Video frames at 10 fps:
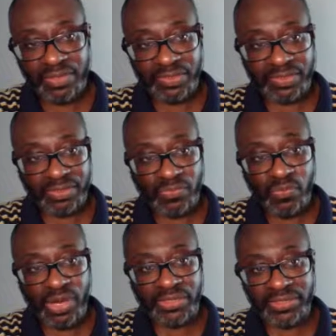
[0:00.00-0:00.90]
Listen,
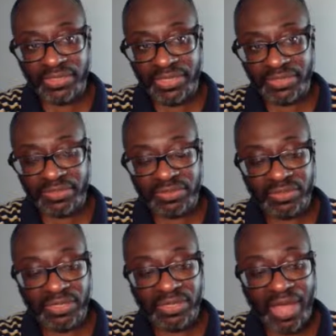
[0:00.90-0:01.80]
the Knicks,
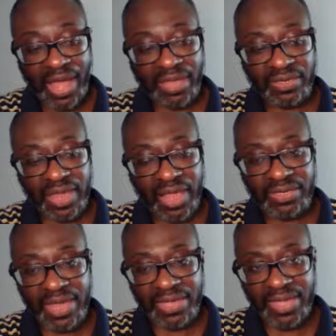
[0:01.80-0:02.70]
I
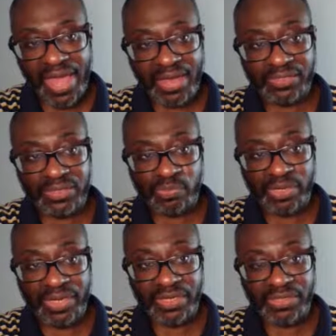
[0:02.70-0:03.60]
like Cat as a
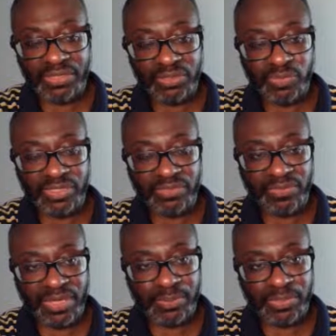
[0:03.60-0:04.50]
player. He's been
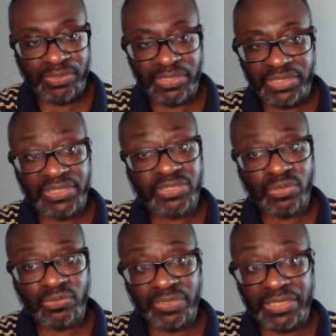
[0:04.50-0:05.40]
developing. The Knicks
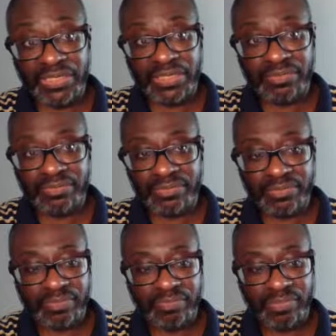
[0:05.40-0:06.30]
don't need him.
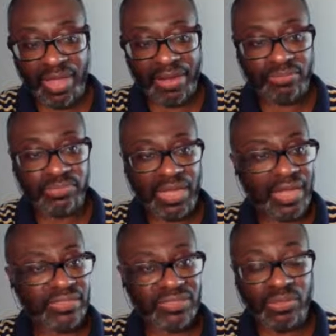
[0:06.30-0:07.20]
I
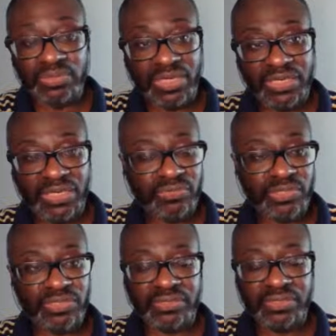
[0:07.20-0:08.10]
just don't think he wouldn't